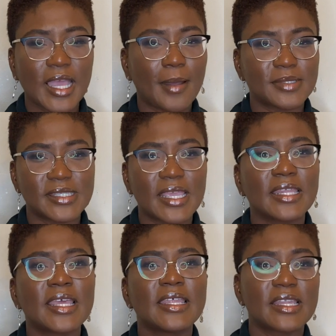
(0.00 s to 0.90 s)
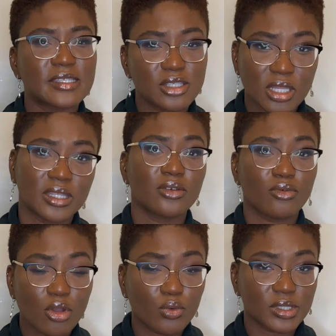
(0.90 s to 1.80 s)
I'm saying there's nothing
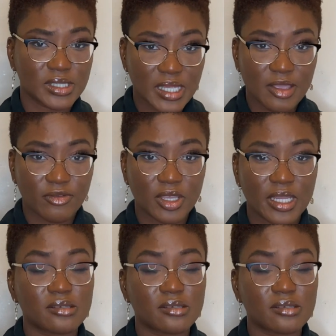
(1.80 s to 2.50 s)
wrong with saving,